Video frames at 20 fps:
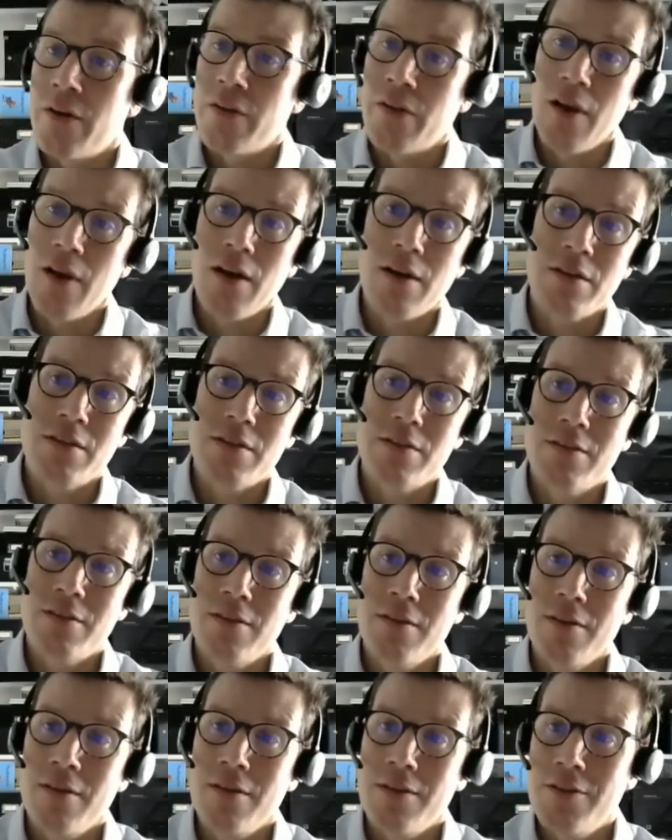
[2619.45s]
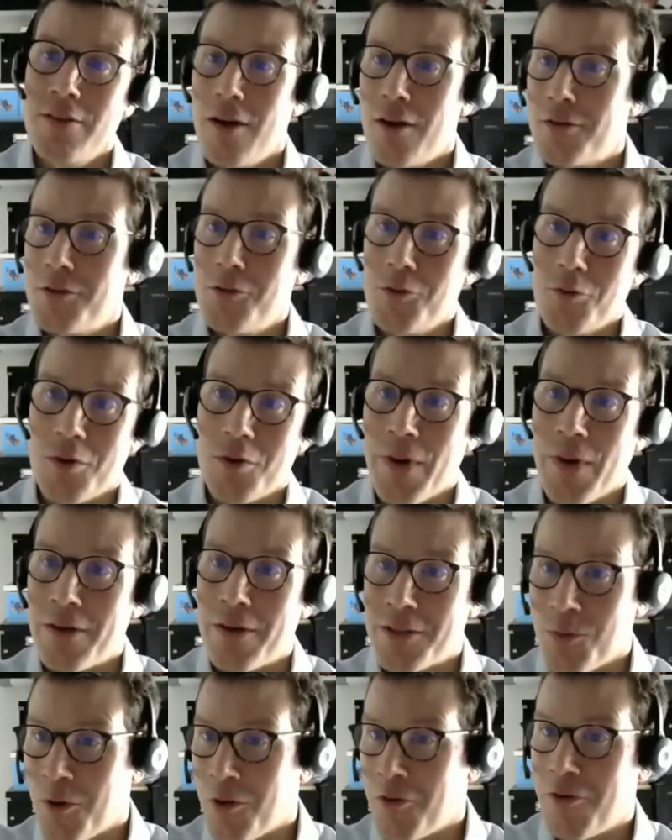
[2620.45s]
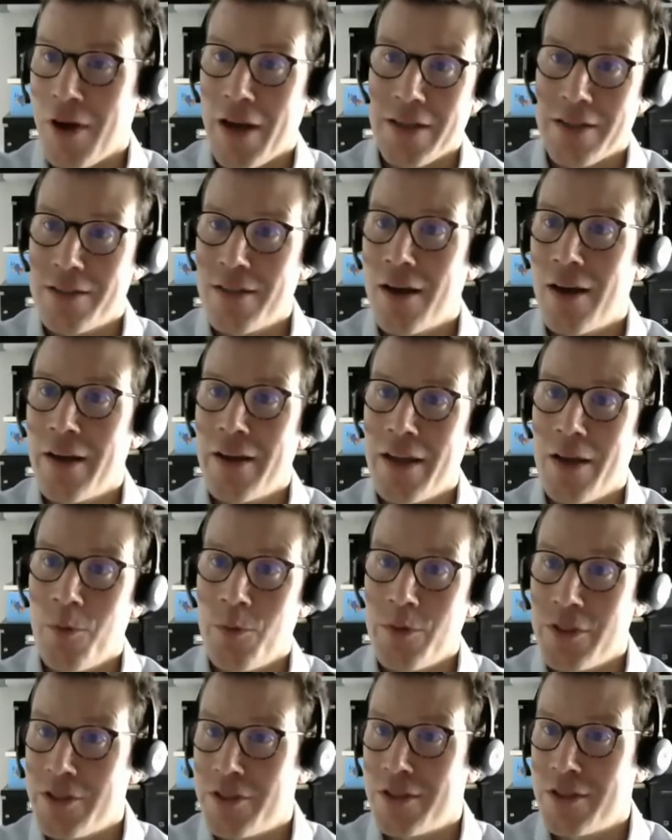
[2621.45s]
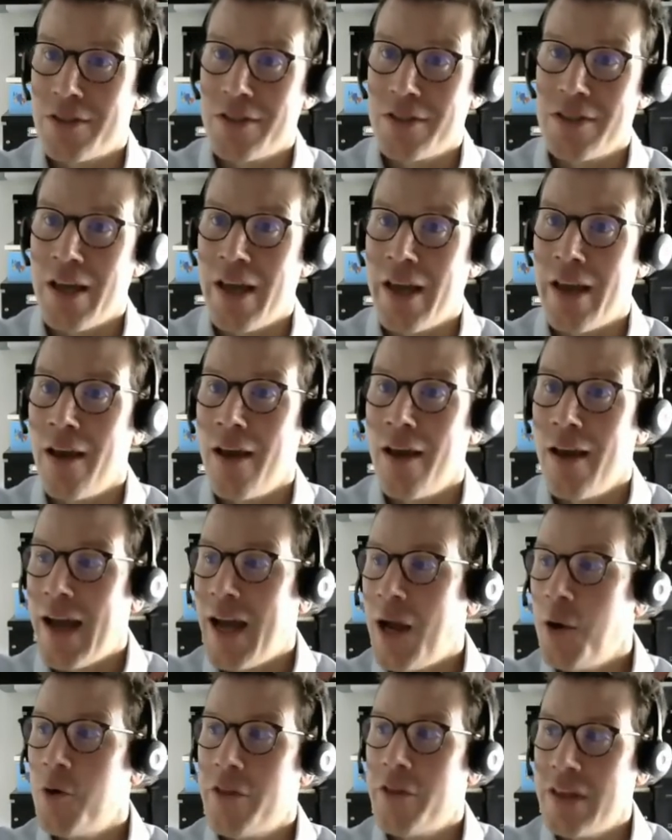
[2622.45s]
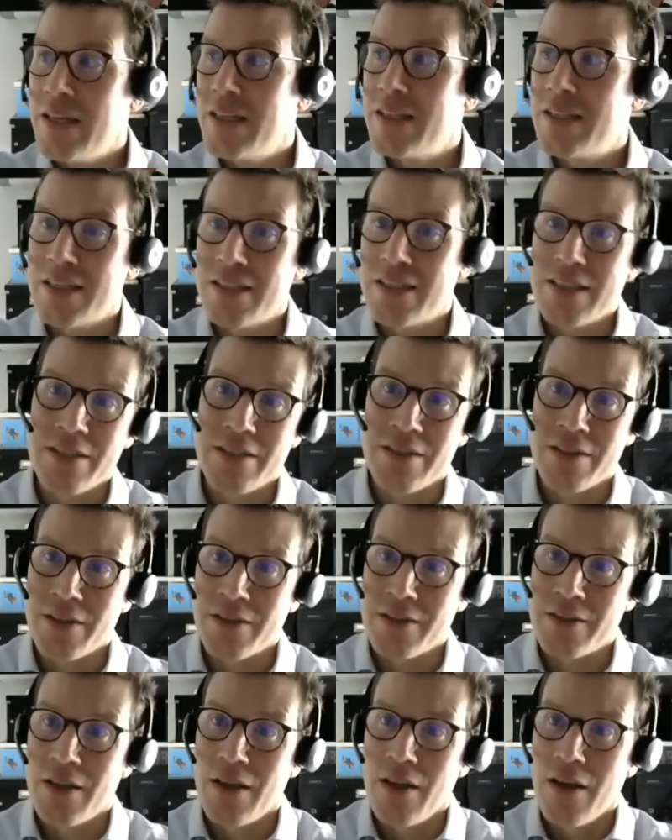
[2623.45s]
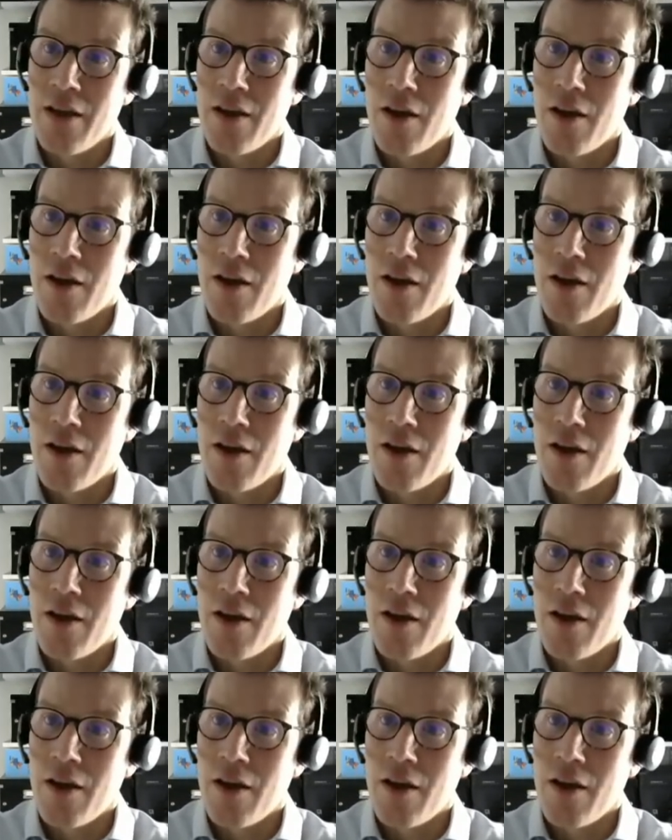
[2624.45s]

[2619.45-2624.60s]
The last chart to talk about is the one on the right hand side here, which is just to say our thesis is that